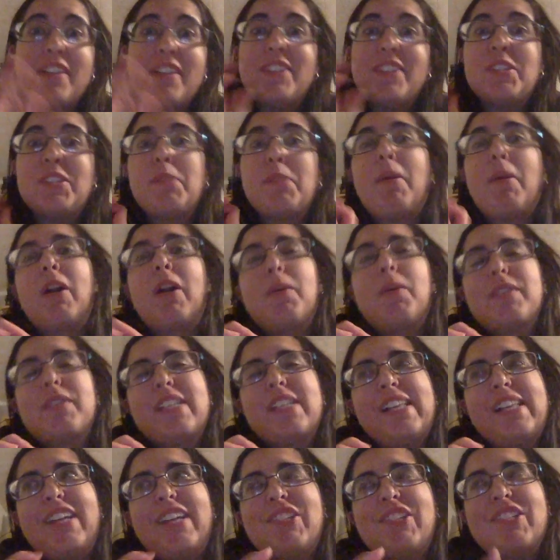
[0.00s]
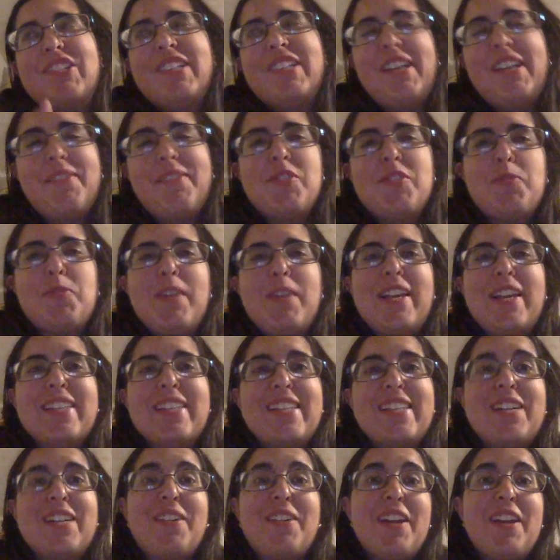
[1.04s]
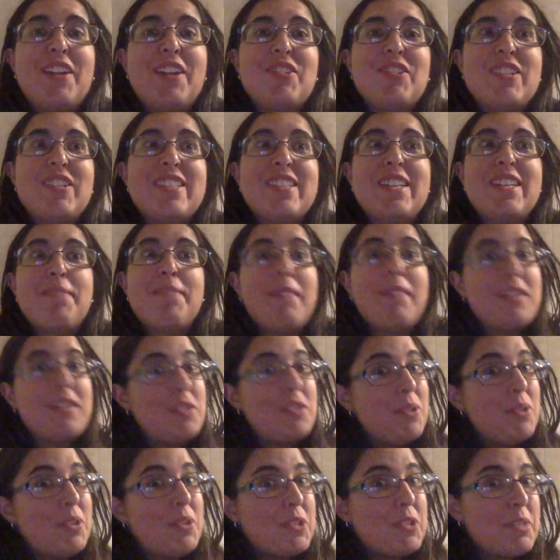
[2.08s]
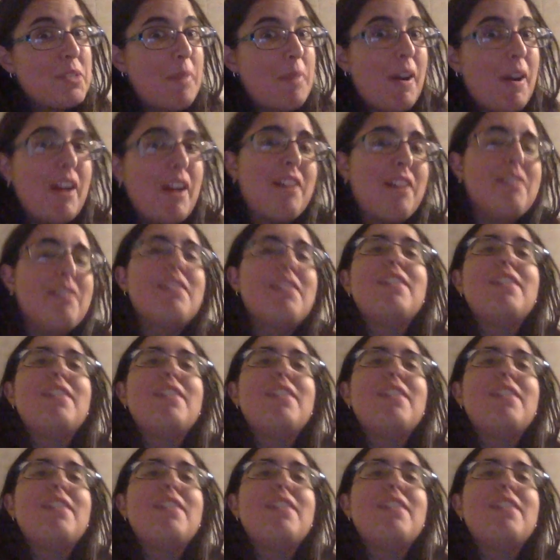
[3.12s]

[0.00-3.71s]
Tomorrow is election day, which means I don't actually see my students tomorrow,